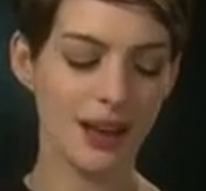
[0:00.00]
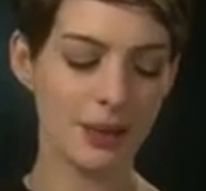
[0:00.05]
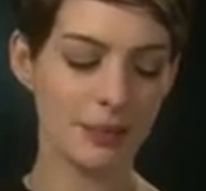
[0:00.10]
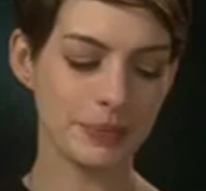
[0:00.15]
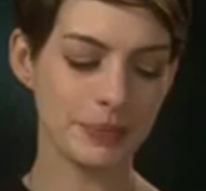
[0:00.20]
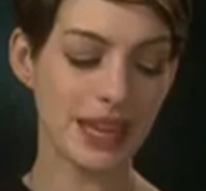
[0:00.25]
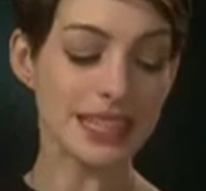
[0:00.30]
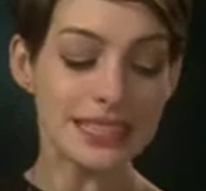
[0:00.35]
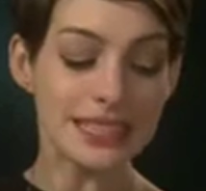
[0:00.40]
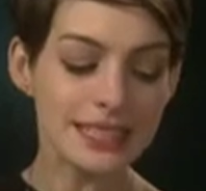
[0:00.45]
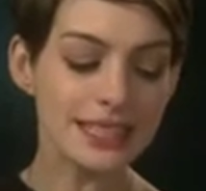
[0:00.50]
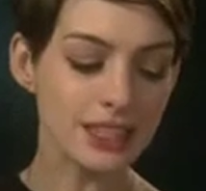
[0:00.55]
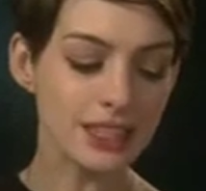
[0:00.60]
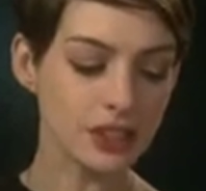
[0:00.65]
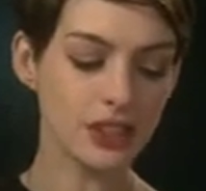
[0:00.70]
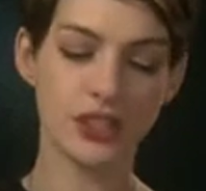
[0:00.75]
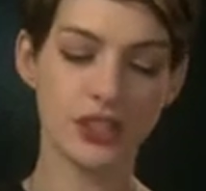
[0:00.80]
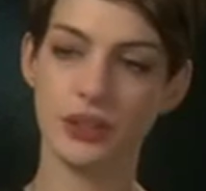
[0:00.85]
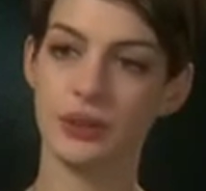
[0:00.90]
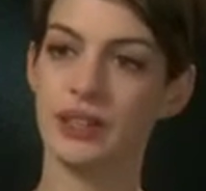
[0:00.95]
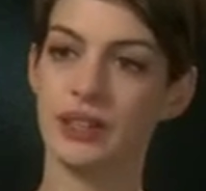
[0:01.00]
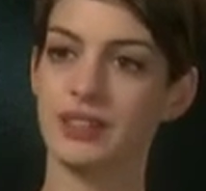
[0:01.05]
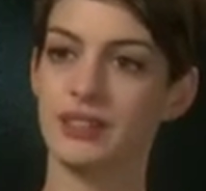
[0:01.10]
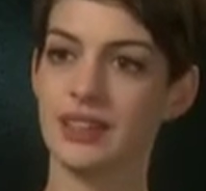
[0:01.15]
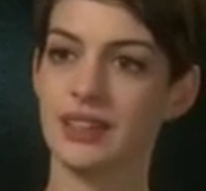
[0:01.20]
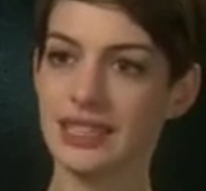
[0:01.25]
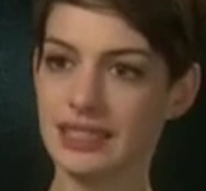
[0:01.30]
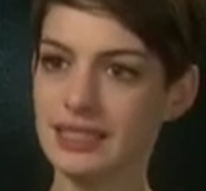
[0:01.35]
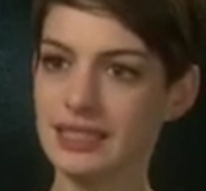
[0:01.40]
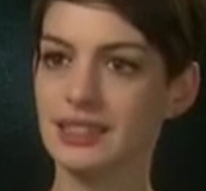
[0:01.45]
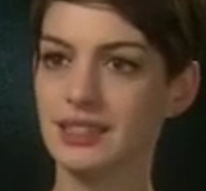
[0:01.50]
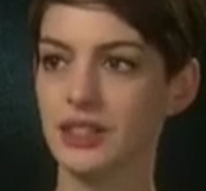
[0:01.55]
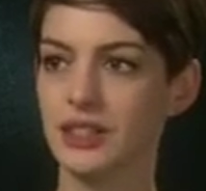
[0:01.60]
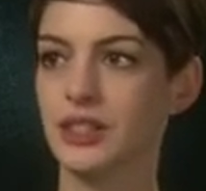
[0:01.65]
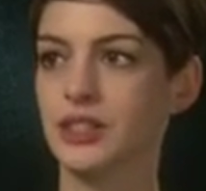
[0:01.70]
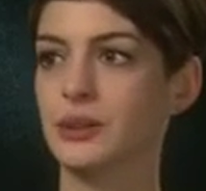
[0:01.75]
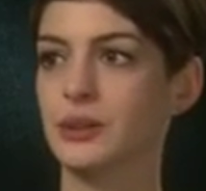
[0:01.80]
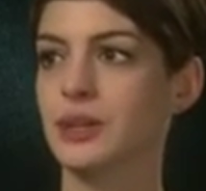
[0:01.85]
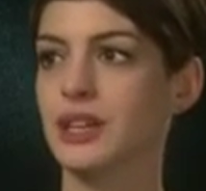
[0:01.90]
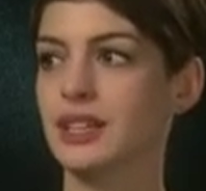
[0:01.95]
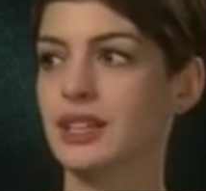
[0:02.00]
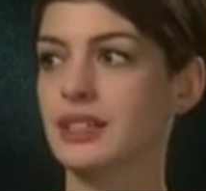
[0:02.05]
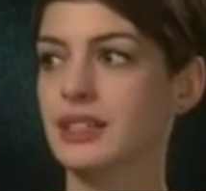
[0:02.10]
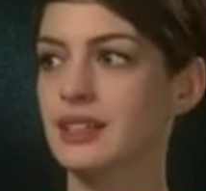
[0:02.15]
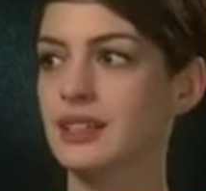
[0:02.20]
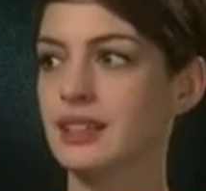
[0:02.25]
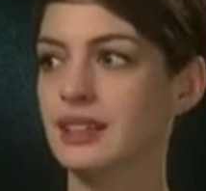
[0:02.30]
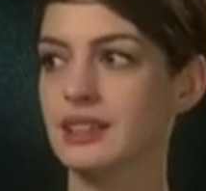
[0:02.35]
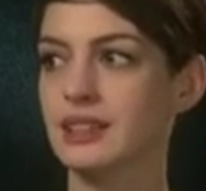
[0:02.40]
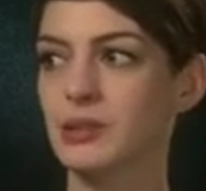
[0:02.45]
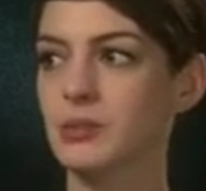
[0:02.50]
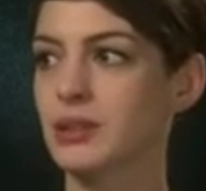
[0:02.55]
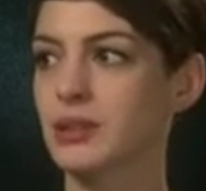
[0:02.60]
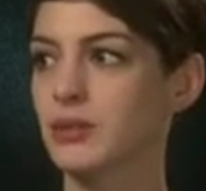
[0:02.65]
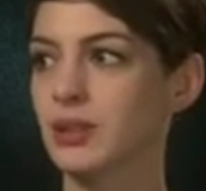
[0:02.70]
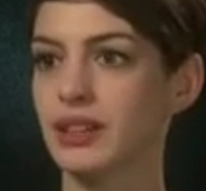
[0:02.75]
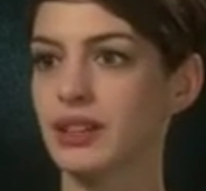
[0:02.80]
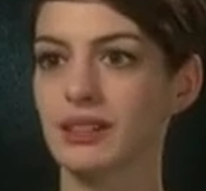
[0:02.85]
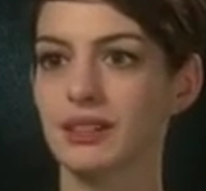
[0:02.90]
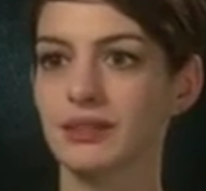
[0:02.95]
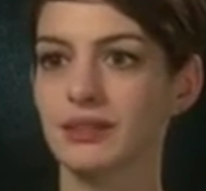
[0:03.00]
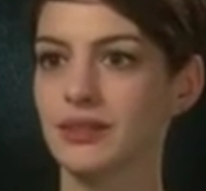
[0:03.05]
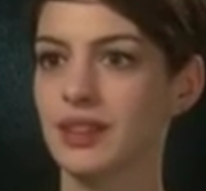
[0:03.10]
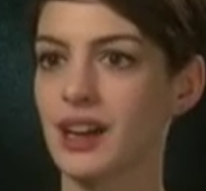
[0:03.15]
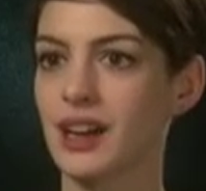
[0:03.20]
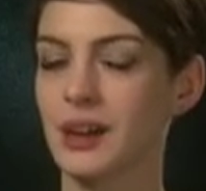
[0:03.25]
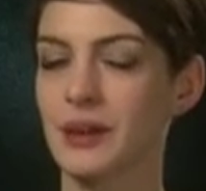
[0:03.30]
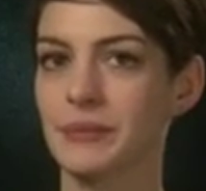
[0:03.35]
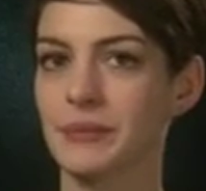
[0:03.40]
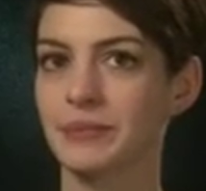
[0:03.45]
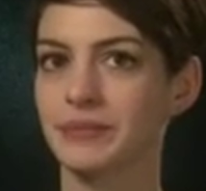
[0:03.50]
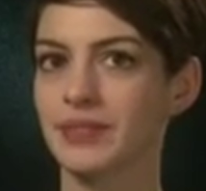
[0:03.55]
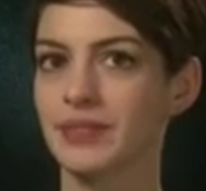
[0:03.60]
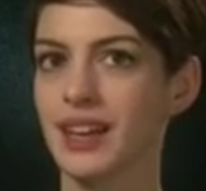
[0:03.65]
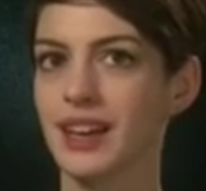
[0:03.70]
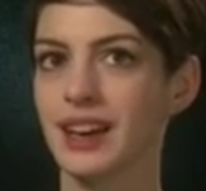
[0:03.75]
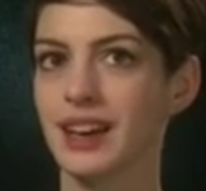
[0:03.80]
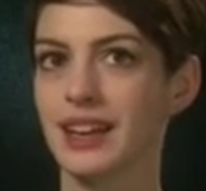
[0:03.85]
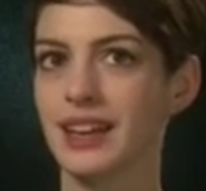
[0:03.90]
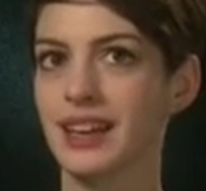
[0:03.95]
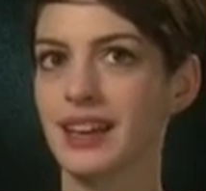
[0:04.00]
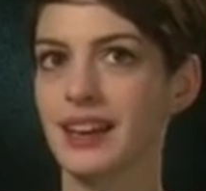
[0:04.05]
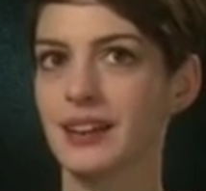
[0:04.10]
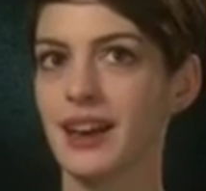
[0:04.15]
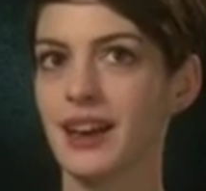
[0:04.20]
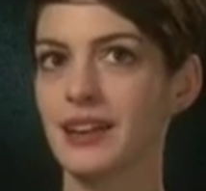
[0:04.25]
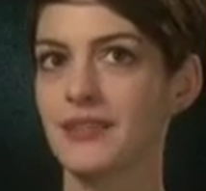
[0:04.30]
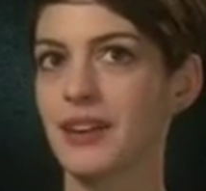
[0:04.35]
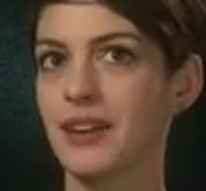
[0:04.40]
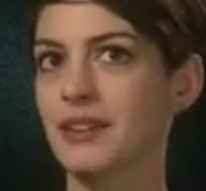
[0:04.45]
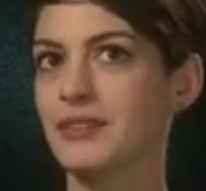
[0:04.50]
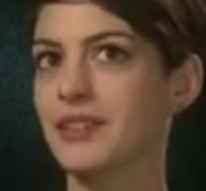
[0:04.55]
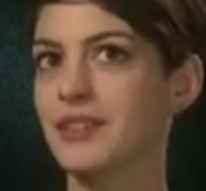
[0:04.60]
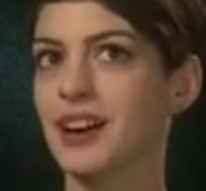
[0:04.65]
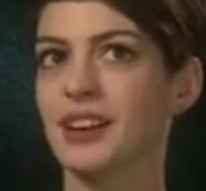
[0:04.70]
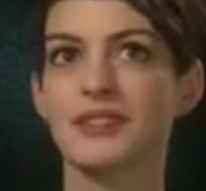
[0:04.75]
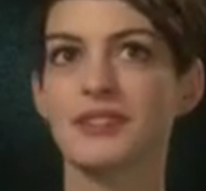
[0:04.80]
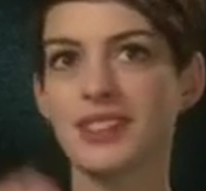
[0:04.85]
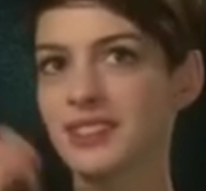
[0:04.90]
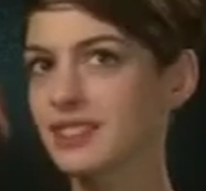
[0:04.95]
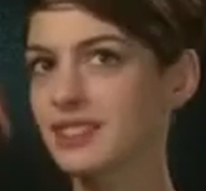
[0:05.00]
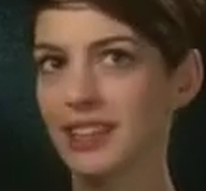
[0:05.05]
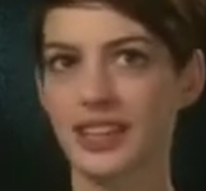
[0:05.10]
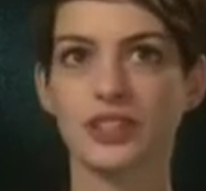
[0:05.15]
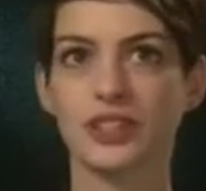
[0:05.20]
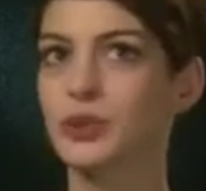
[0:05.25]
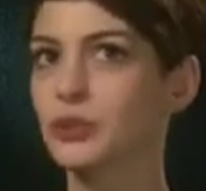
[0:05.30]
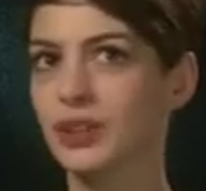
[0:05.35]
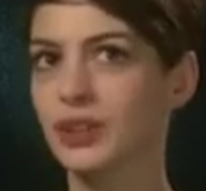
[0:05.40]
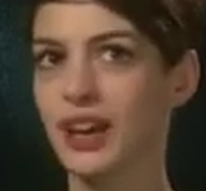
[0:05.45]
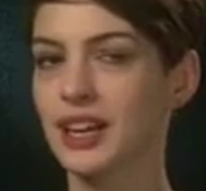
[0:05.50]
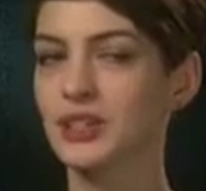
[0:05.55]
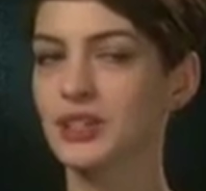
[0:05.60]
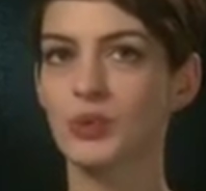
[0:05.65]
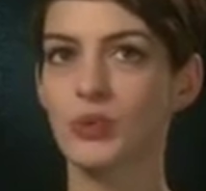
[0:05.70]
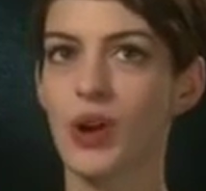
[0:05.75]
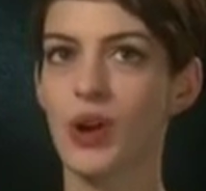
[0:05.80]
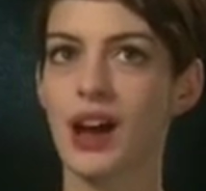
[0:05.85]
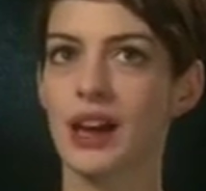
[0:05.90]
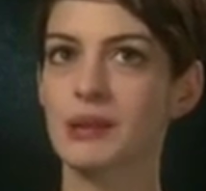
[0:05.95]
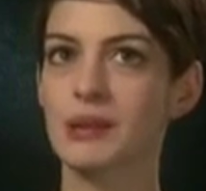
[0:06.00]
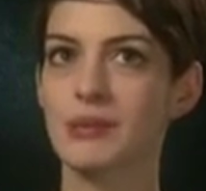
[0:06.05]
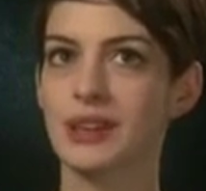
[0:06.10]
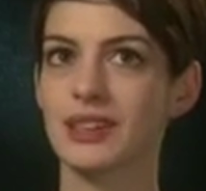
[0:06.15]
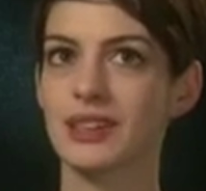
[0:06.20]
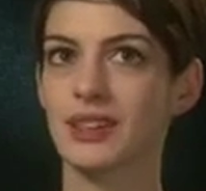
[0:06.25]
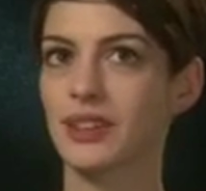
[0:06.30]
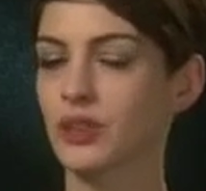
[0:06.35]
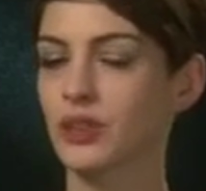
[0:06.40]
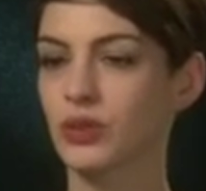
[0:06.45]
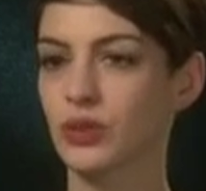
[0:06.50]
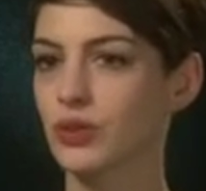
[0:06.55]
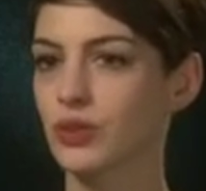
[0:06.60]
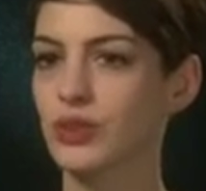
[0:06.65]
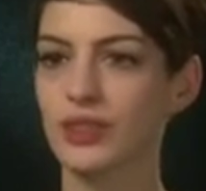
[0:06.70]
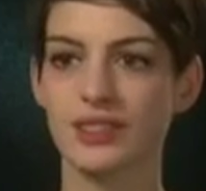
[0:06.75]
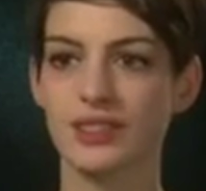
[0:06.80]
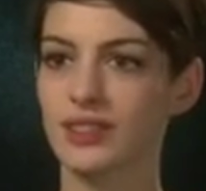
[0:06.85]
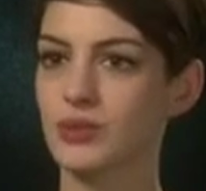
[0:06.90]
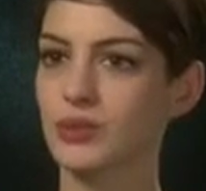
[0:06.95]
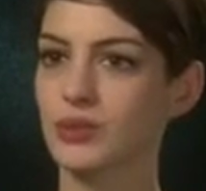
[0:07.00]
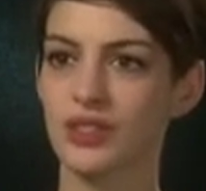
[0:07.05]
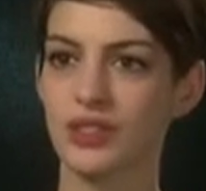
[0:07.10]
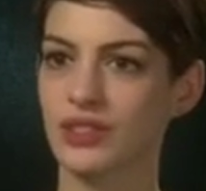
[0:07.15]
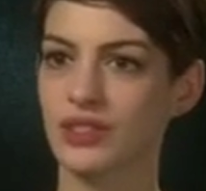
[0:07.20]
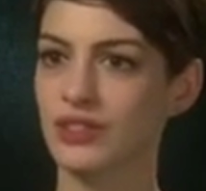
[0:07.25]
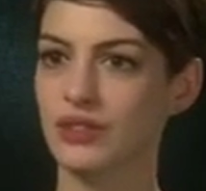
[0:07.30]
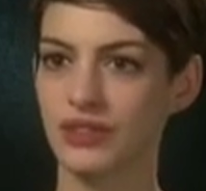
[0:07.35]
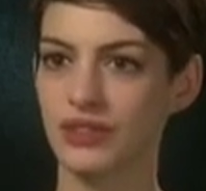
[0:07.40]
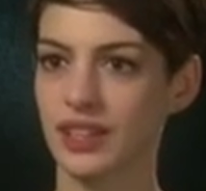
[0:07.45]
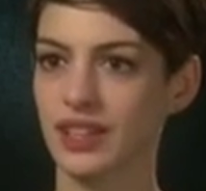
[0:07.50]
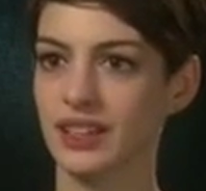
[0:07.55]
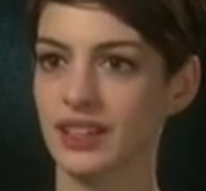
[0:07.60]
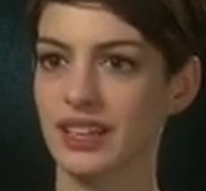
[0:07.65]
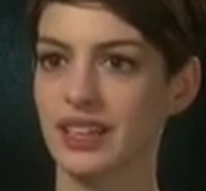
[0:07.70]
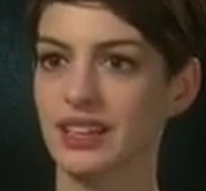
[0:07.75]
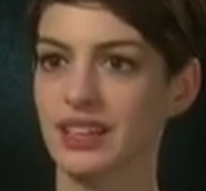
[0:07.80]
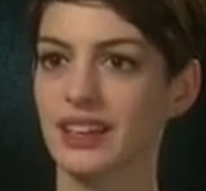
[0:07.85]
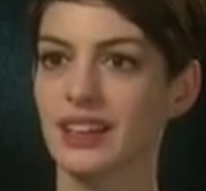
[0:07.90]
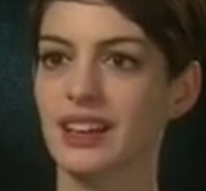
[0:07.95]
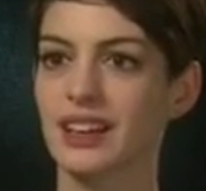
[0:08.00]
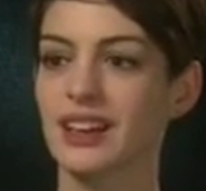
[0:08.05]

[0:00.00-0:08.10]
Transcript: I did need to do it. I needed to do it. I needed it to be real. I've kind of intellectualized why, but the truth is it was just a feeling.